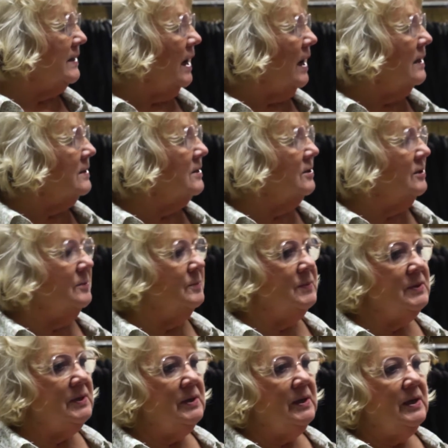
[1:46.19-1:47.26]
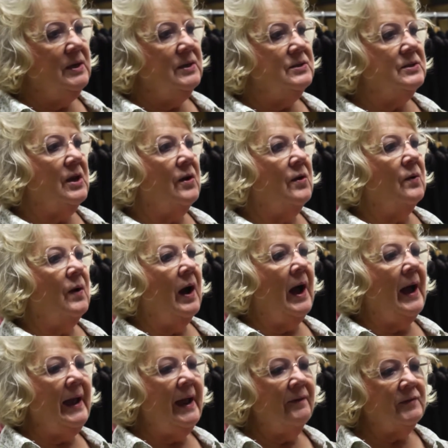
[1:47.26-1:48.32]
costumes. So
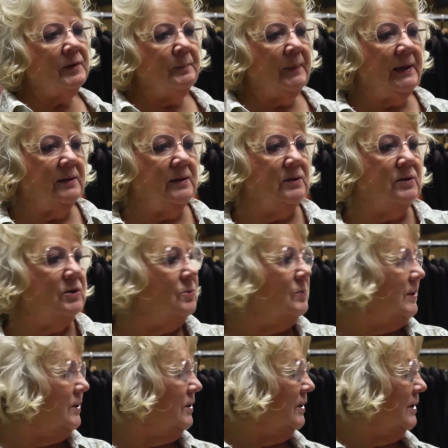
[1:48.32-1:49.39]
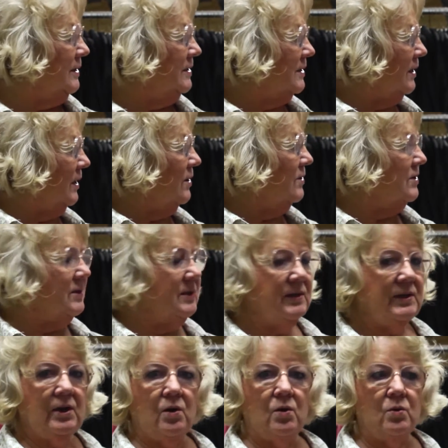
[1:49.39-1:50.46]
I have to make the new one look as close to
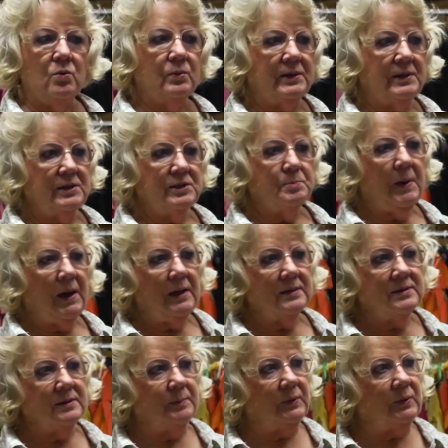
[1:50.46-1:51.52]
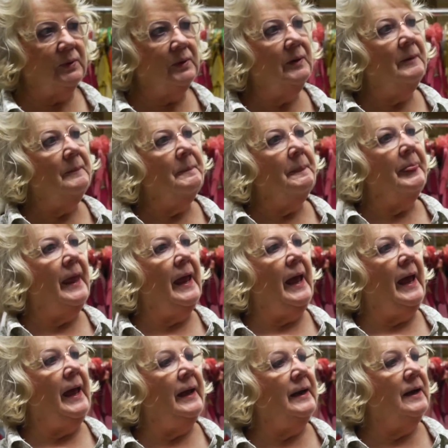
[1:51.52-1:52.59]
the old one as possible.
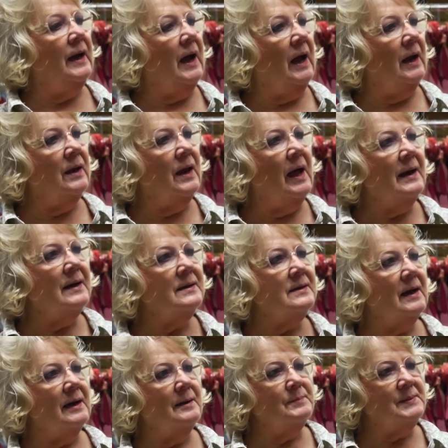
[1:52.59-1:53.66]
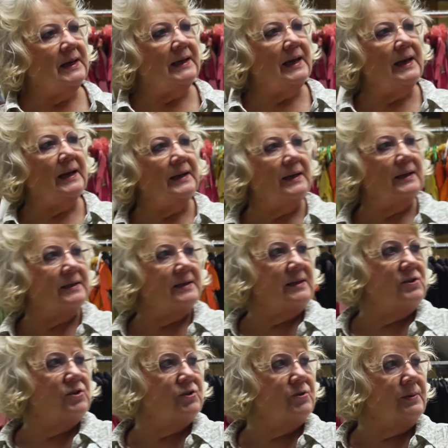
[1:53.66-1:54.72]
And a lot of times I can't get
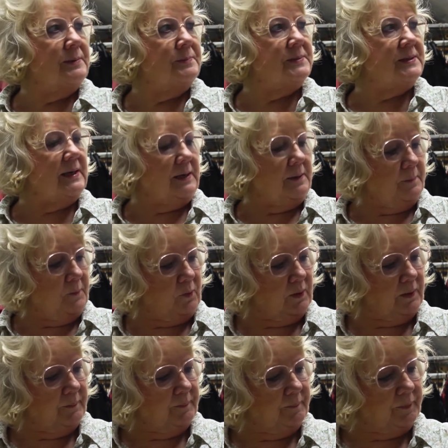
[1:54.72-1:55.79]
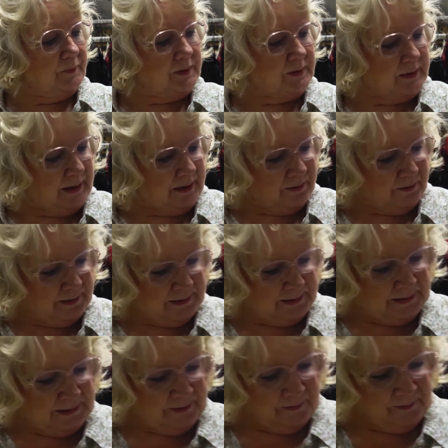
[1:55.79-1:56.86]
these trims anymore that are in
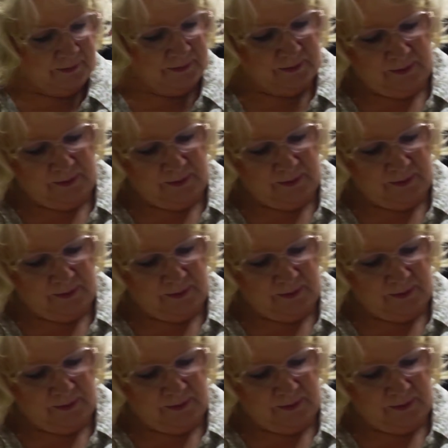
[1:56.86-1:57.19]
here.